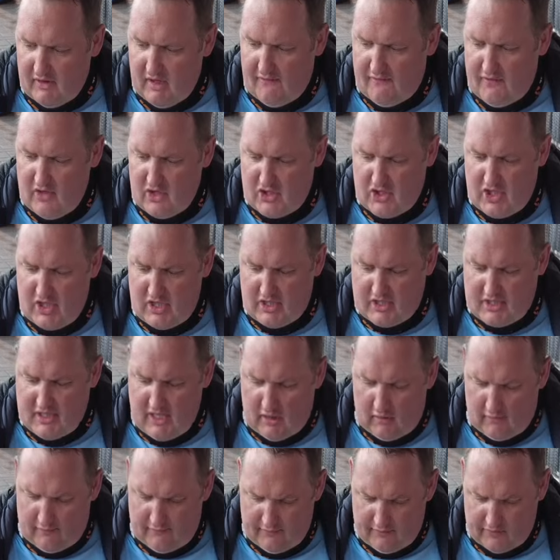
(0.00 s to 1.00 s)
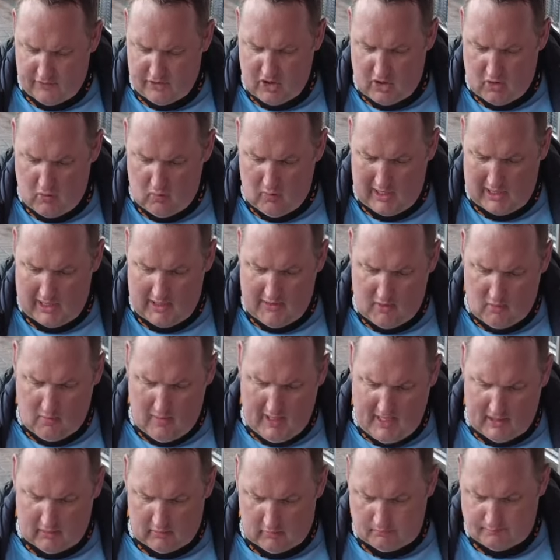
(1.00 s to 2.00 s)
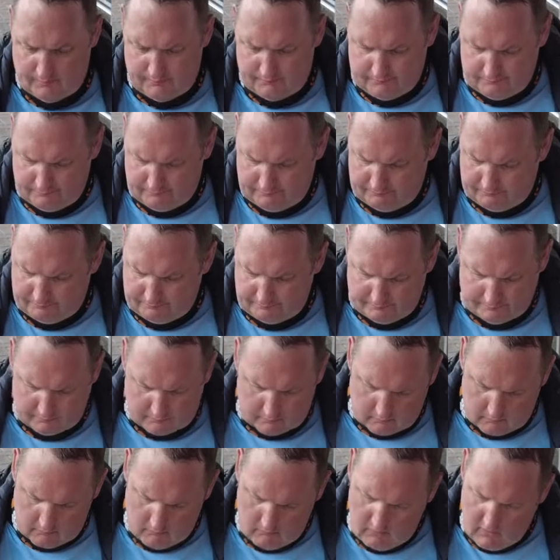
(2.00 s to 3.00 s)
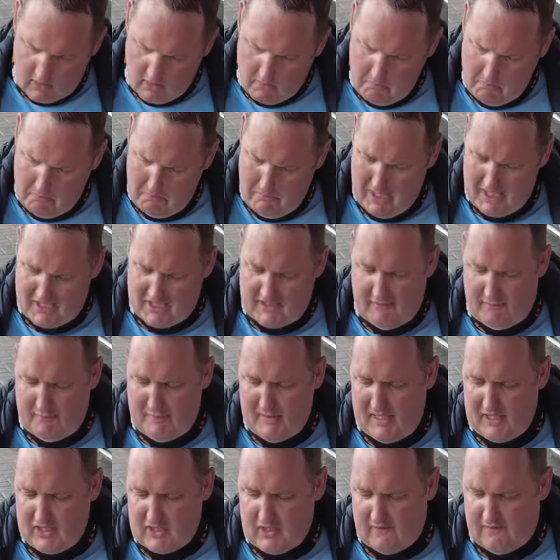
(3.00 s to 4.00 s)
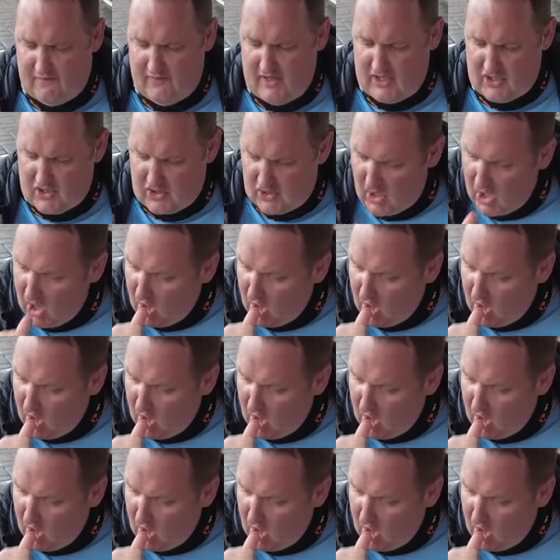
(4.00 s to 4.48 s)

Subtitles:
The fish itself, it's all Willy the Whale. Massive piece of fish.